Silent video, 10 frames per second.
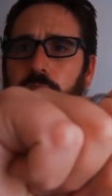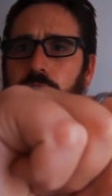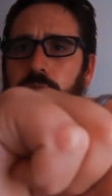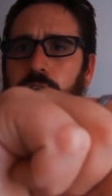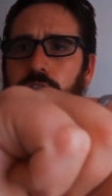
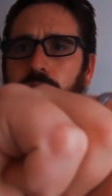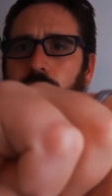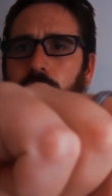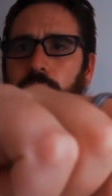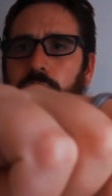which you
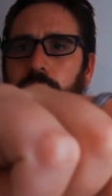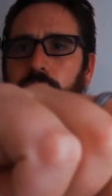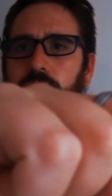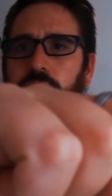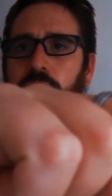might be able to
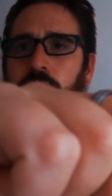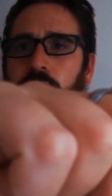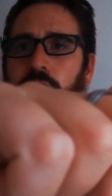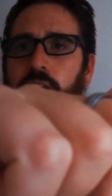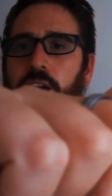see.
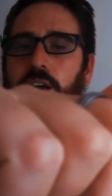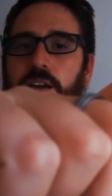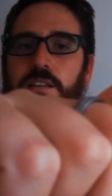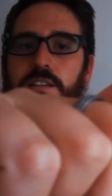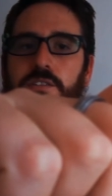
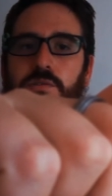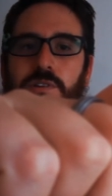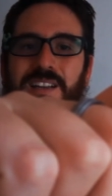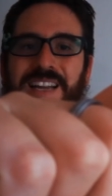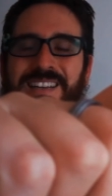This is called a
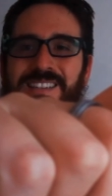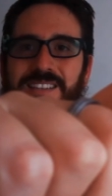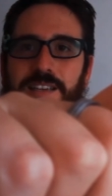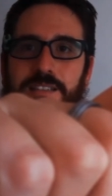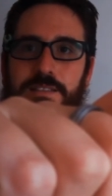lancet.